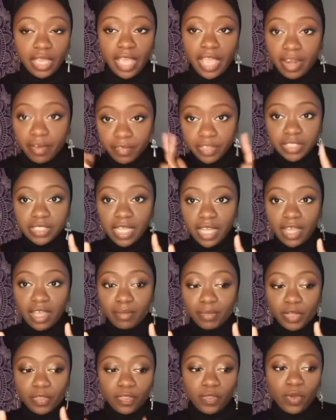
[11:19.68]
Every
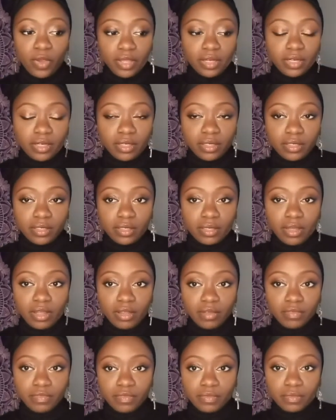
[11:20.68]
time the thought
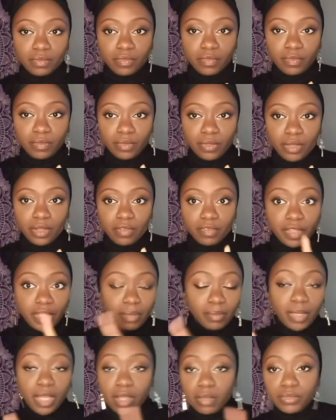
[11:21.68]
of
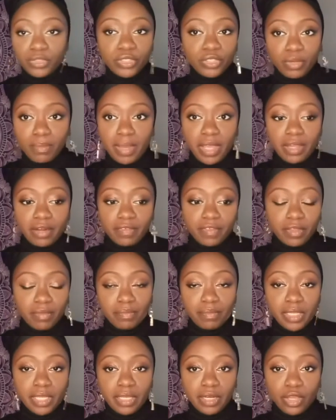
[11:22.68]
him comes to your mind, of him
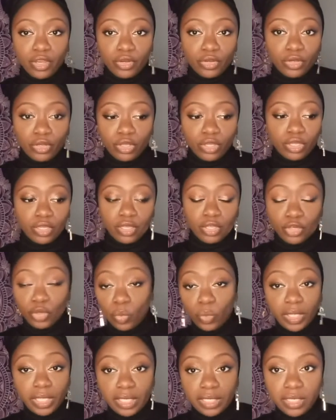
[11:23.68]
being
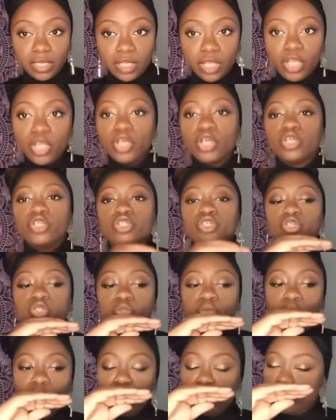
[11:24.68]
annoying,
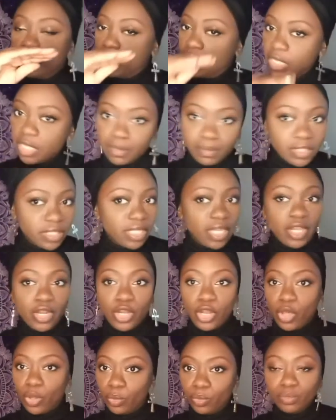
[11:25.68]
you keep saying
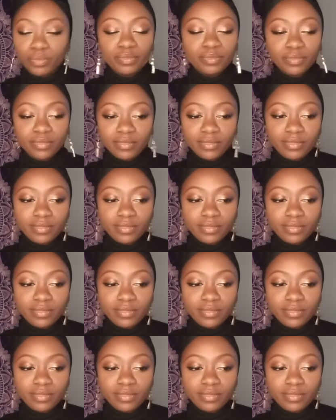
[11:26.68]
no.